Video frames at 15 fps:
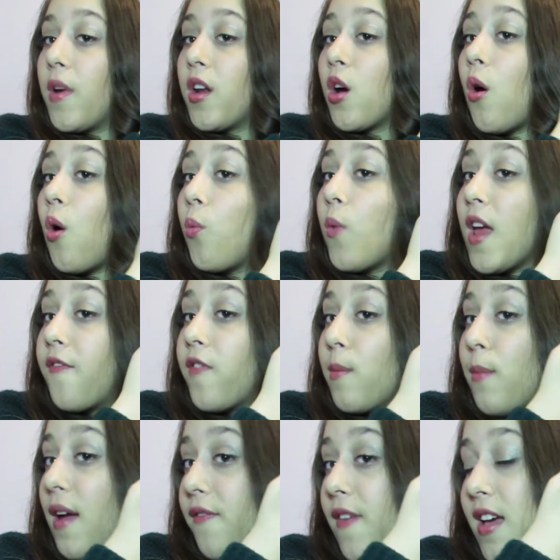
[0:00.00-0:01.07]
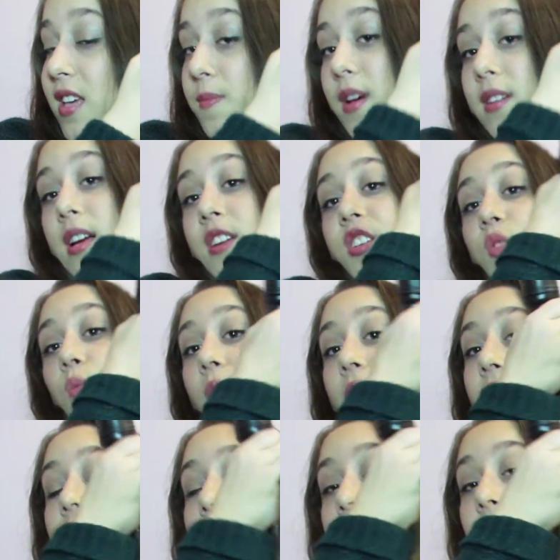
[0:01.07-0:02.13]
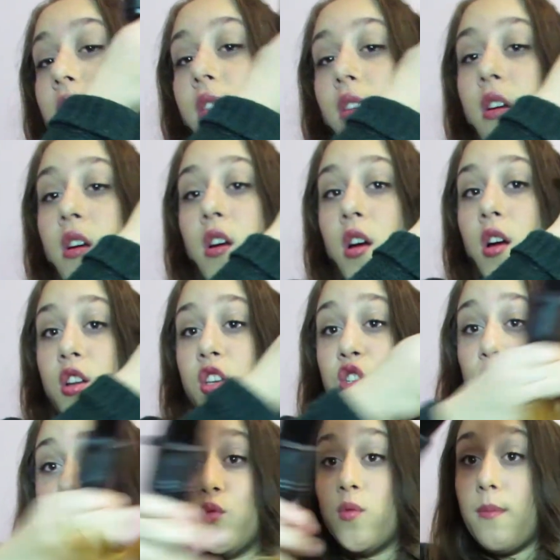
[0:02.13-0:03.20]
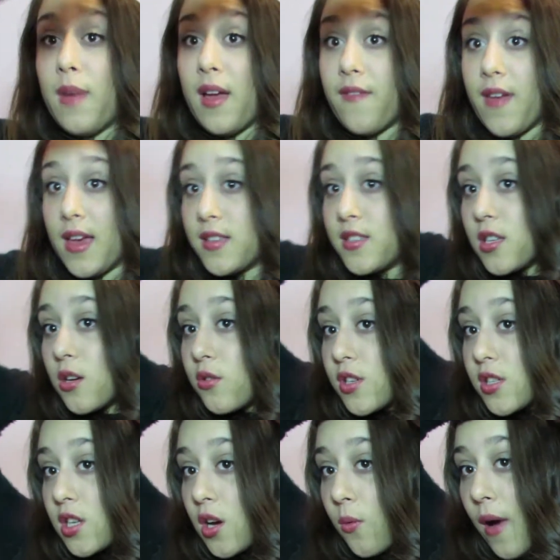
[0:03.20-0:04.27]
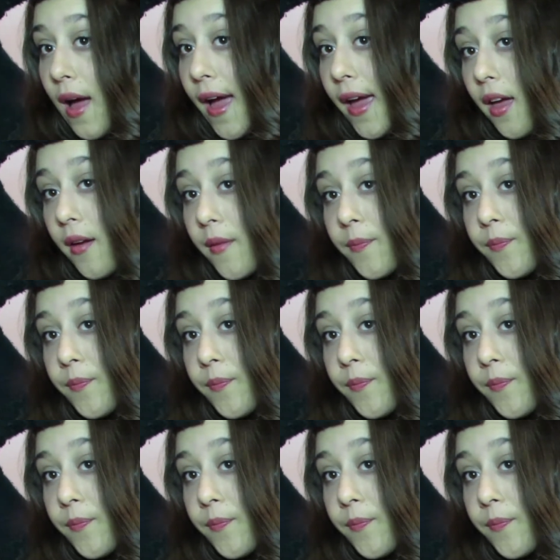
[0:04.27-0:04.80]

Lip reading: go away from my face because I just went into my face, so just away.